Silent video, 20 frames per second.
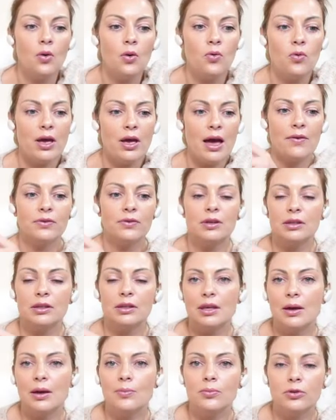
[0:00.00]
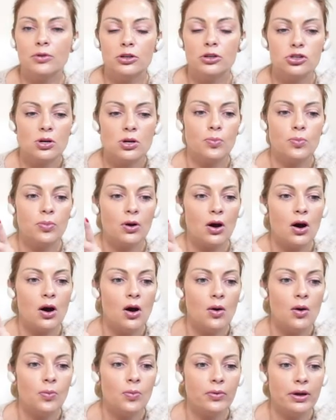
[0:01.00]
We have the temperature
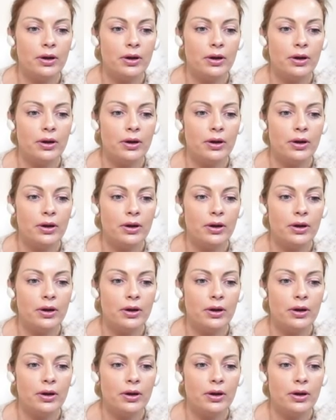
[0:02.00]
probe.